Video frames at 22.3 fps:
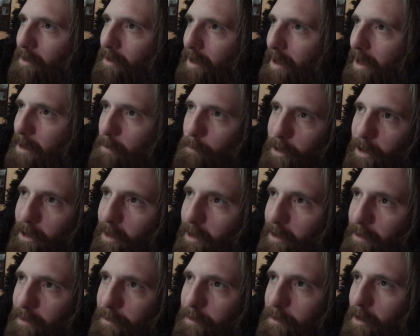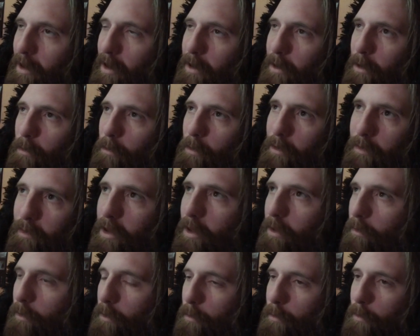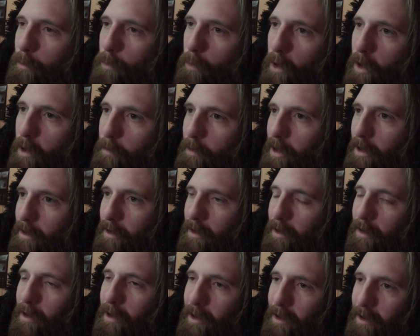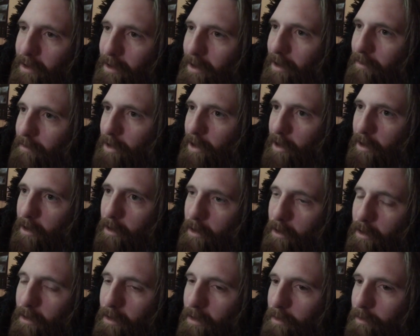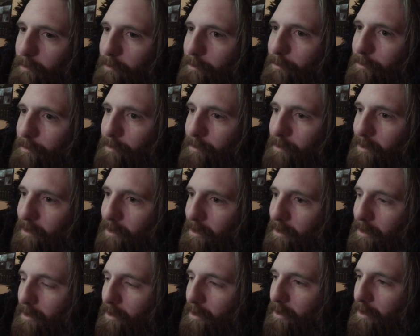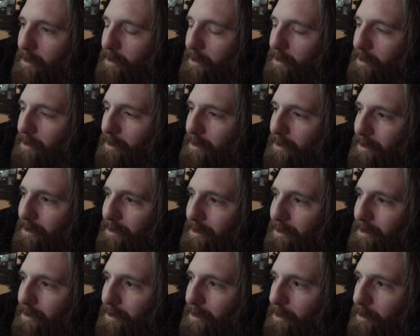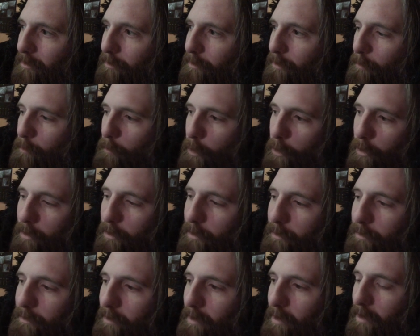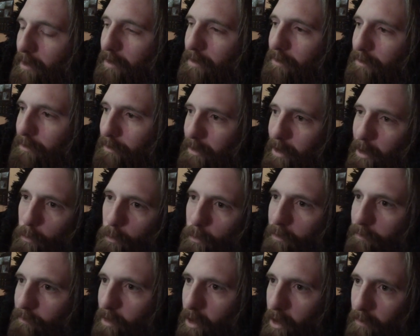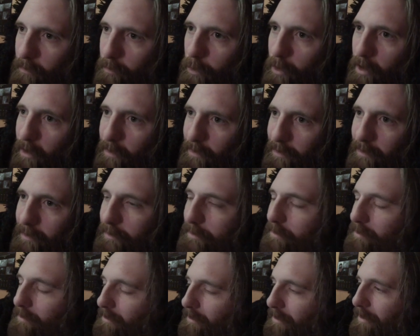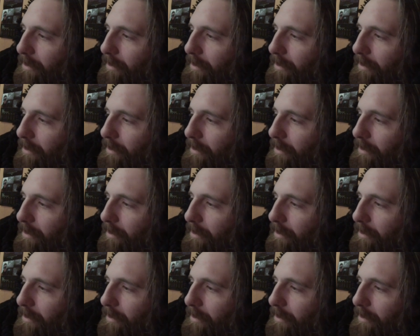had it be like a stalker movie that would have been way better have like all of all of the murders like just kind of revolve around this